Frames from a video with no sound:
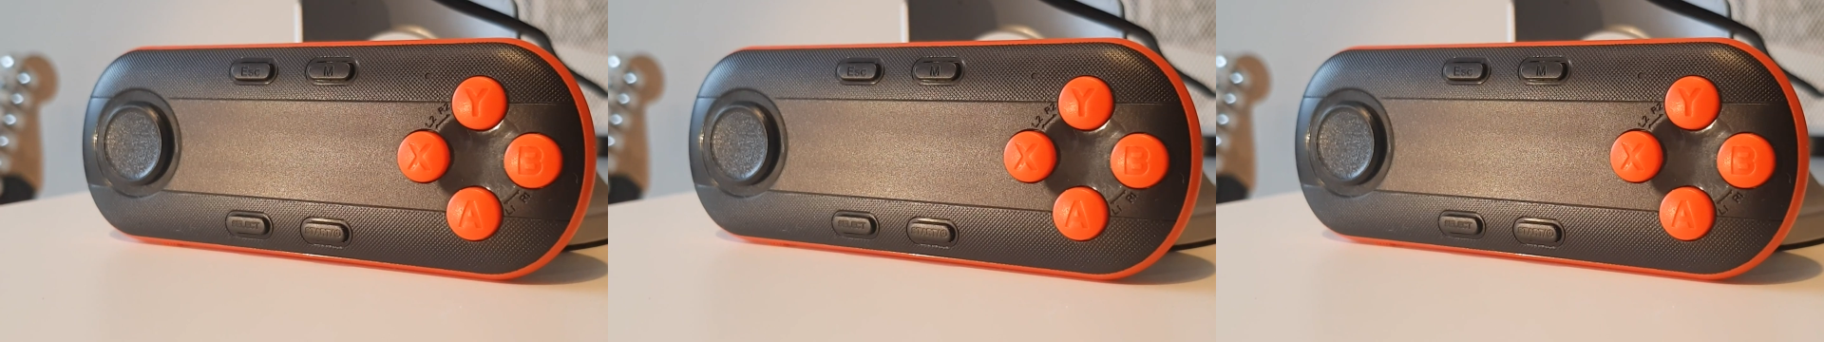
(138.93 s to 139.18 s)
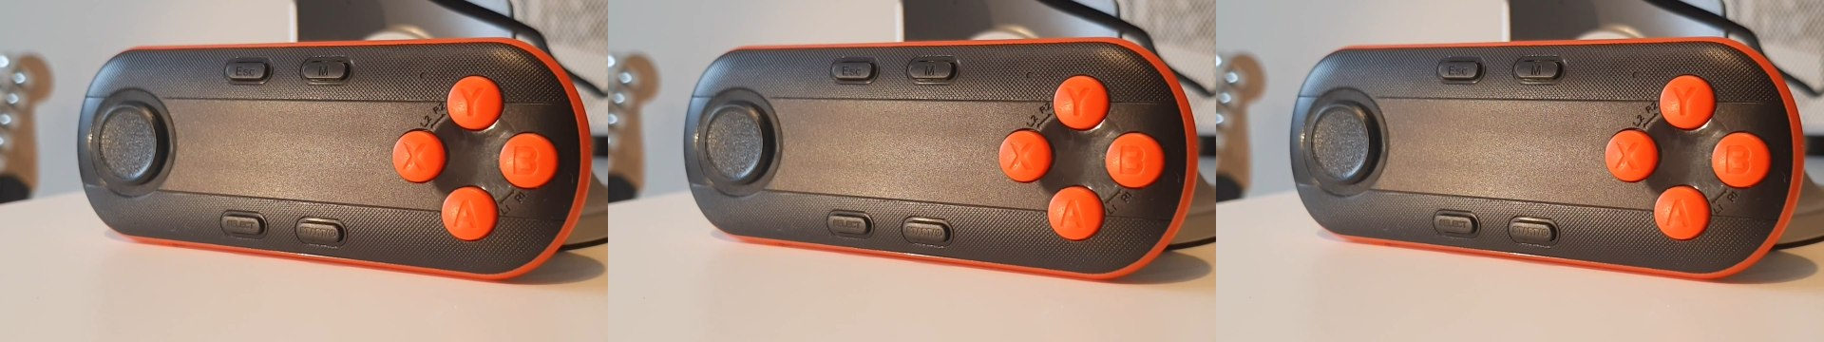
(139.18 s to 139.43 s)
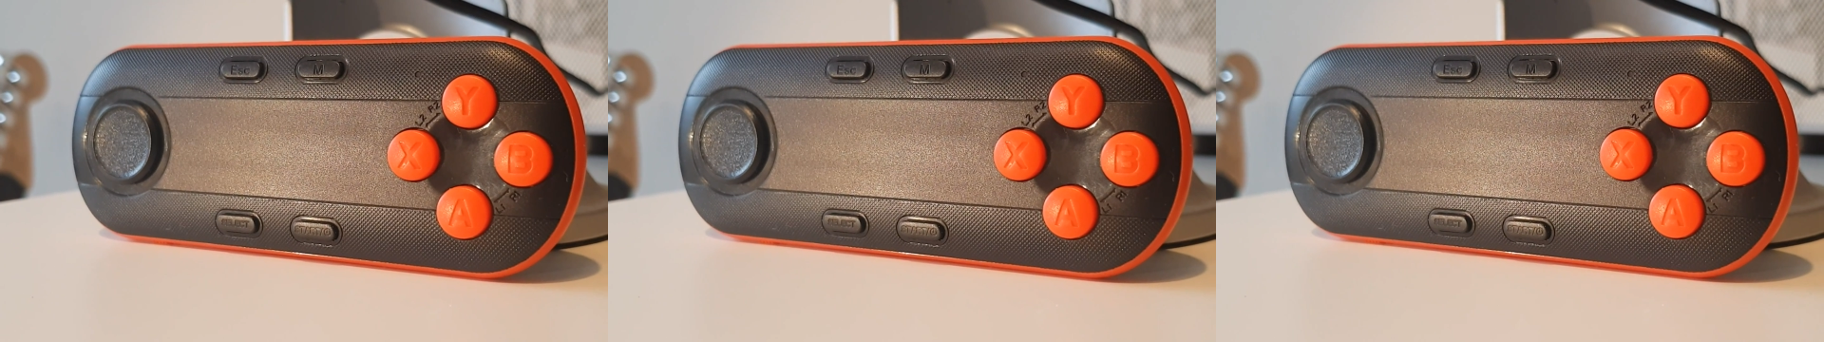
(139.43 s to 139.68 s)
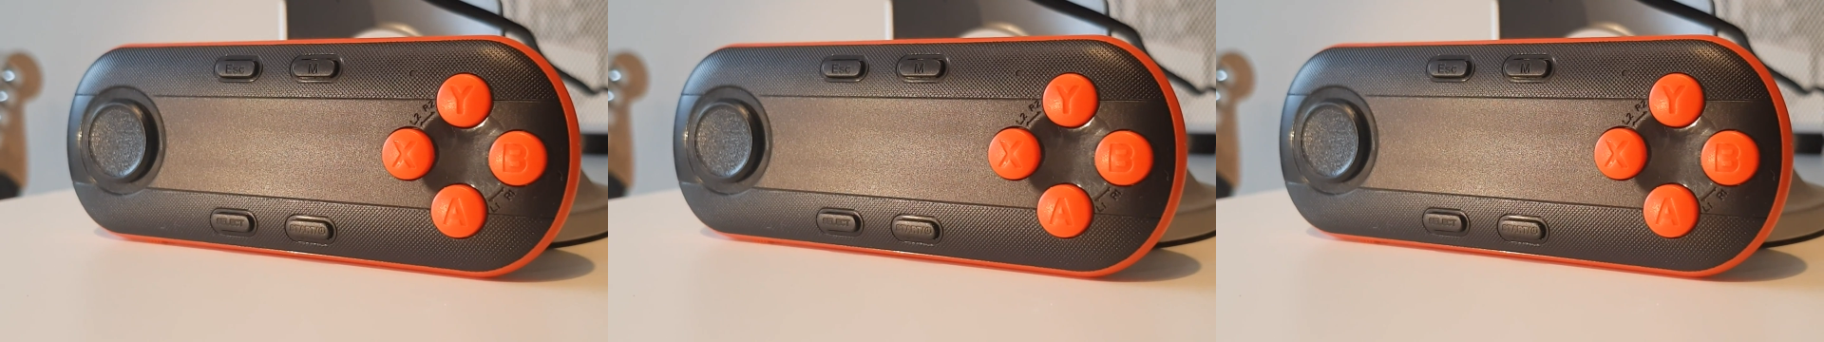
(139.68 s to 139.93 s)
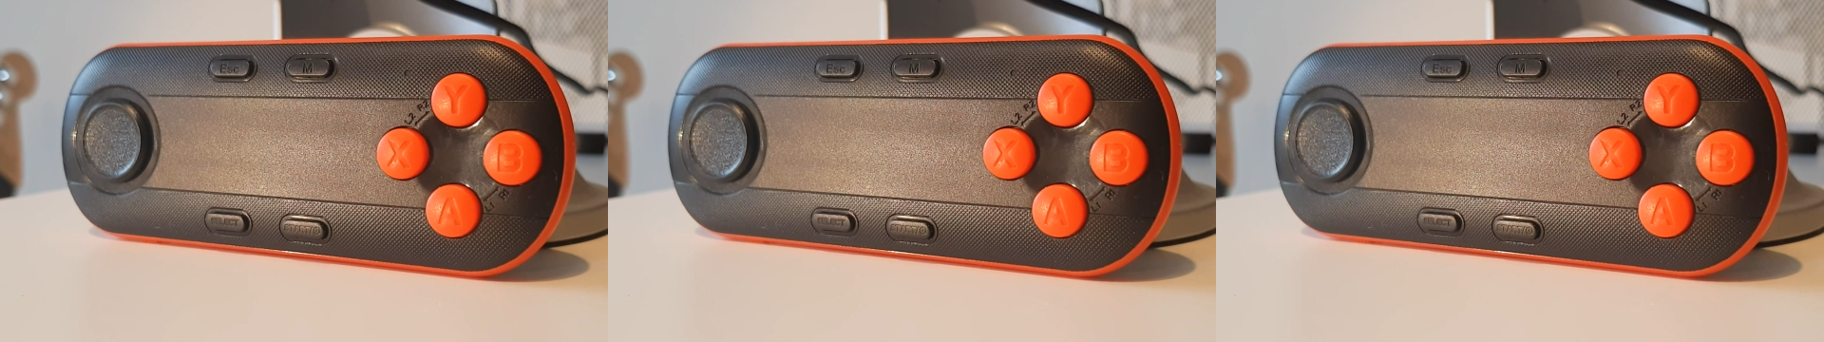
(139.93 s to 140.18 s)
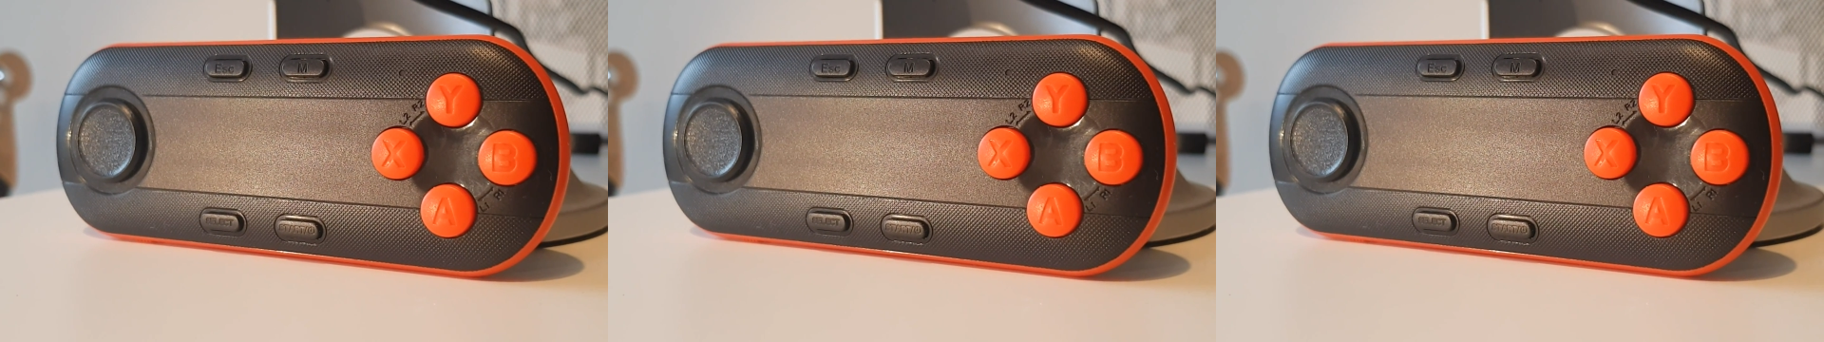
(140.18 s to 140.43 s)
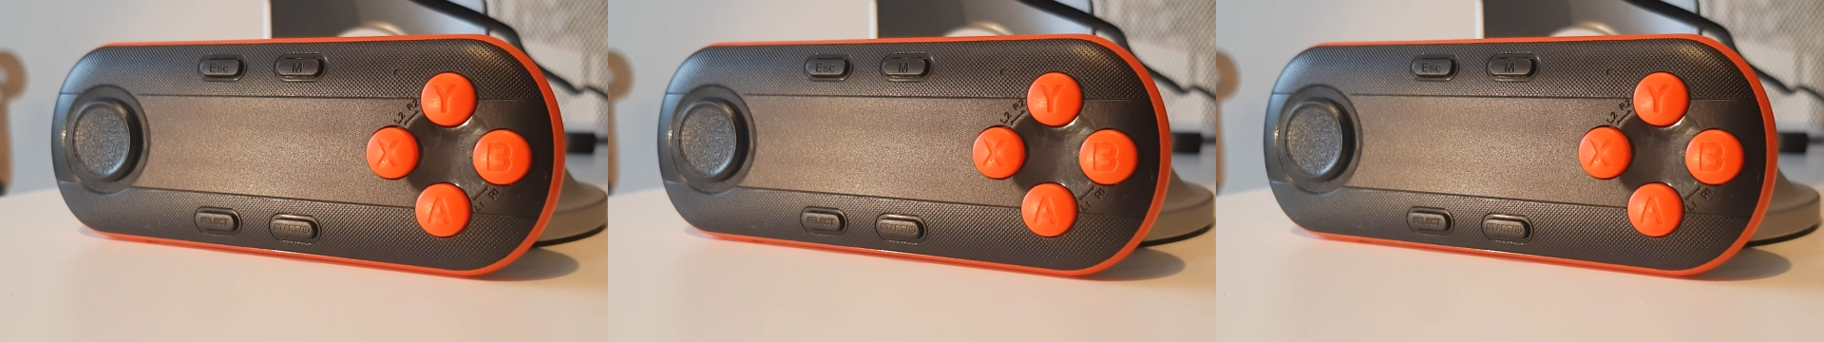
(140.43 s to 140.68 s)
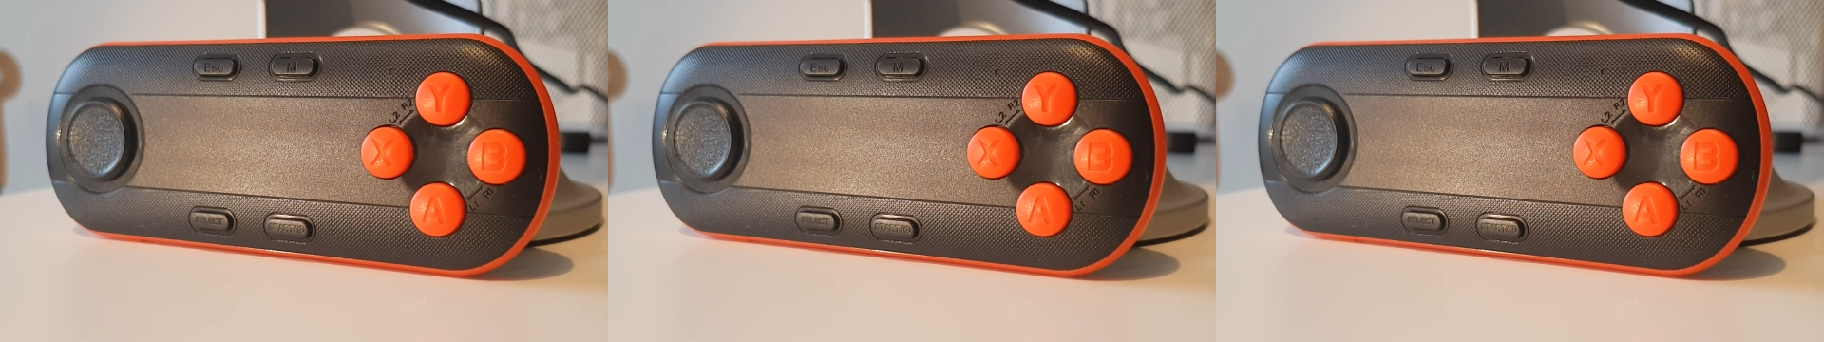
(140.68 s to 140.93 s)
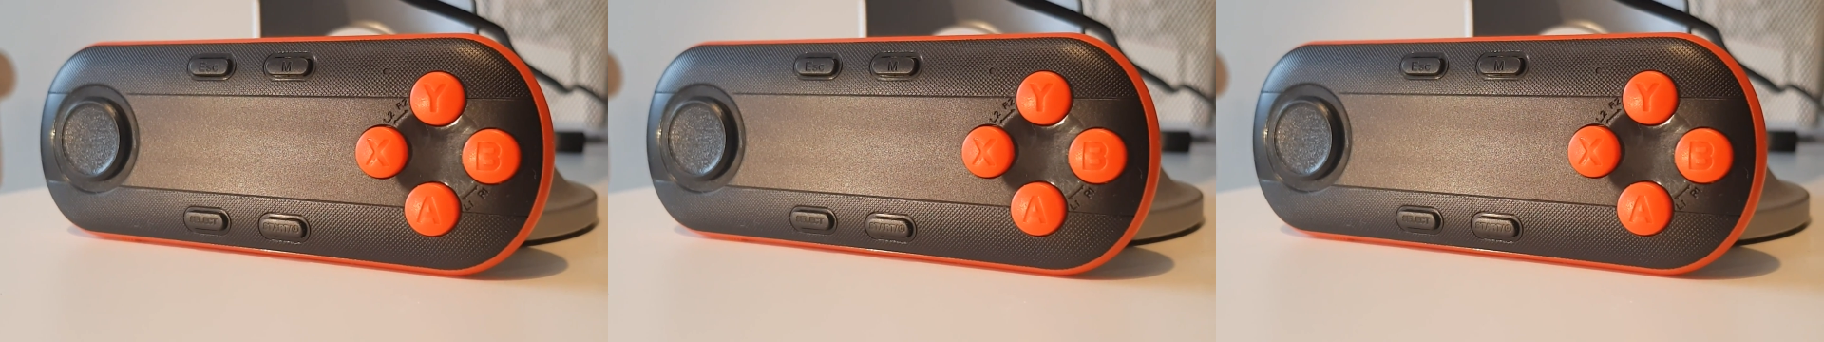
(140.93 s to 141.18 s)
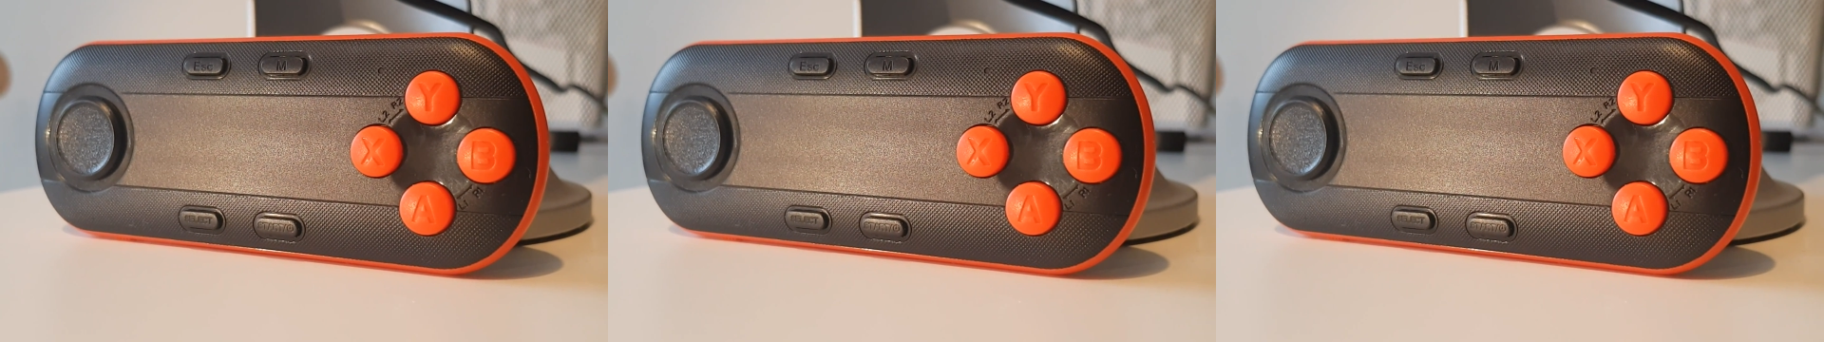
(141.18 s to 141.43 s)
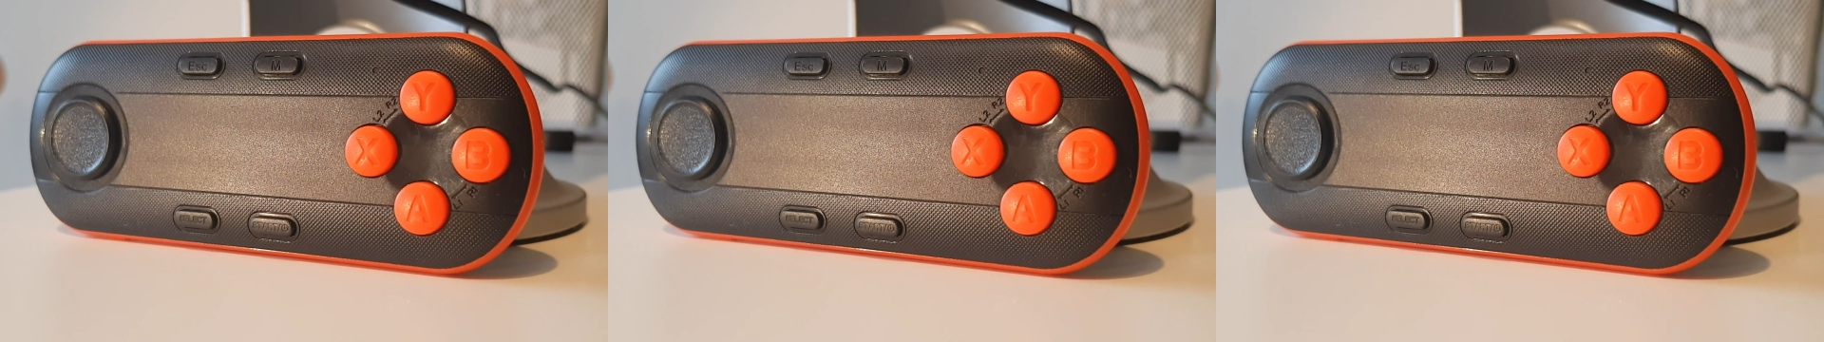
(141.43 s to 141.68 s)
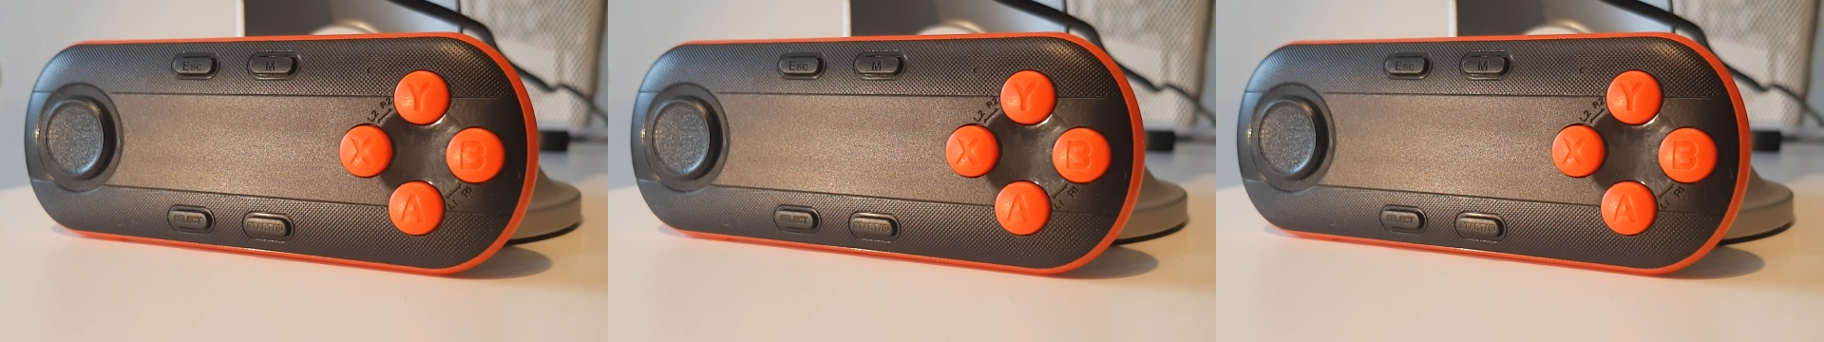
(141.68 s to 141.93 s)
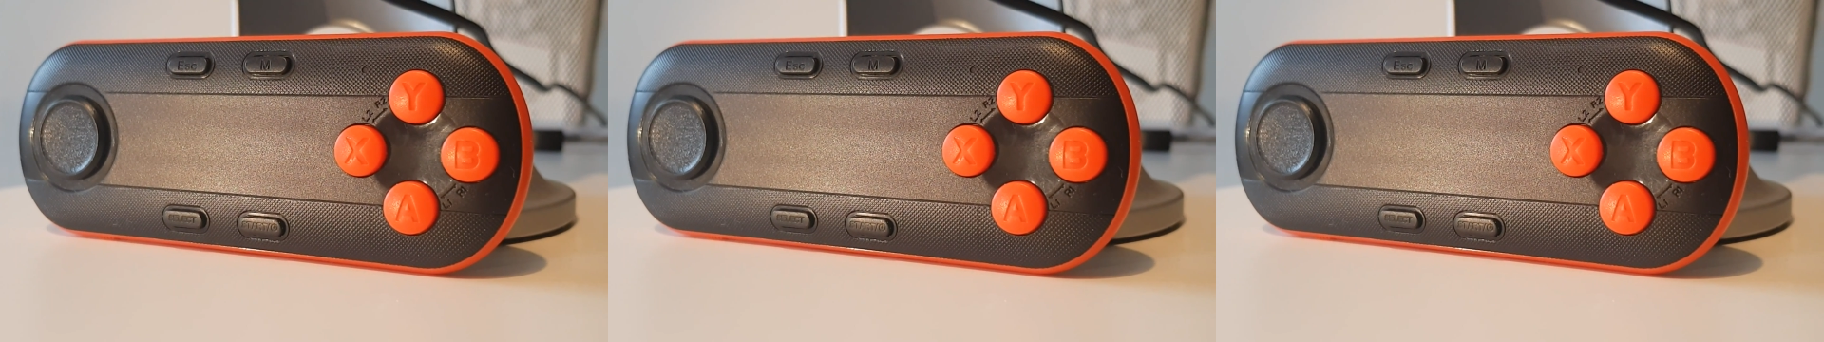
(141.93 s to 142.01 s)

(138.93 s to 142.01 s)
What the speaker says: (no speaker visible)